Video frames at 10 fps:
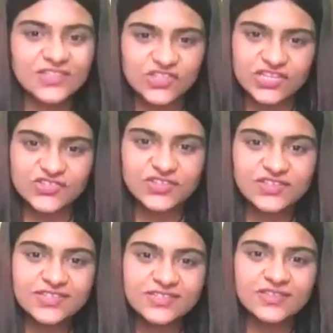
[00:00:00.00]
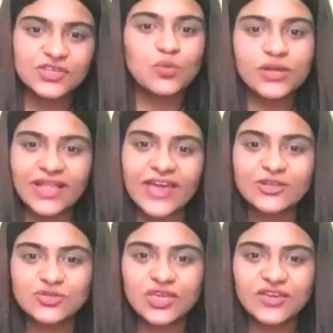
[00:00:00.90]
suggestions you would
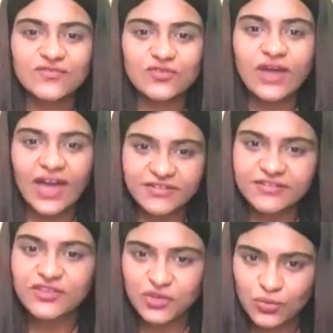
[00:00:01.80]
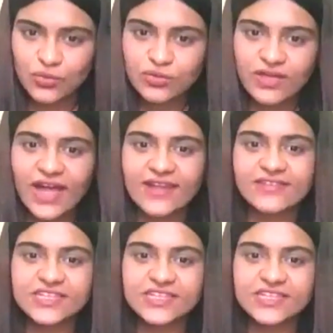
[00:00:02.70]
like to give to current youth and